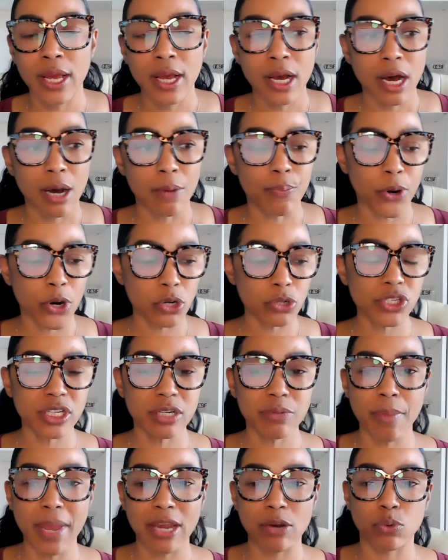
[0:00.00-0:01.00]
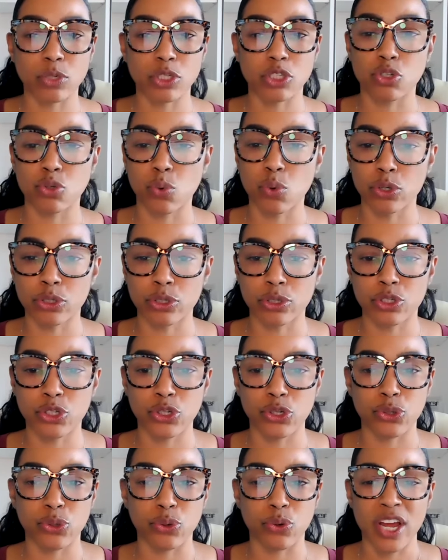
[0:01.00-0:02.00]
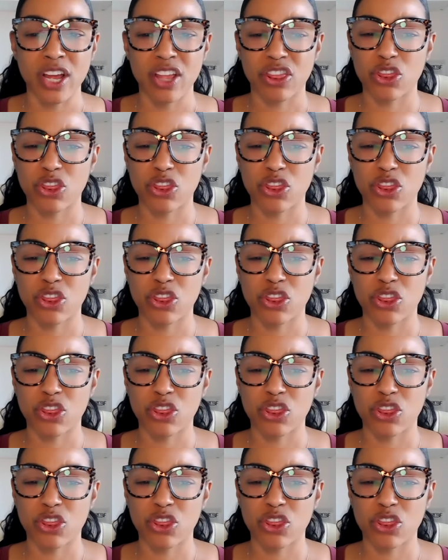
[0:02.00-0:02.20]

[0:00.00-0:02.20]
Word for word: a person may resort to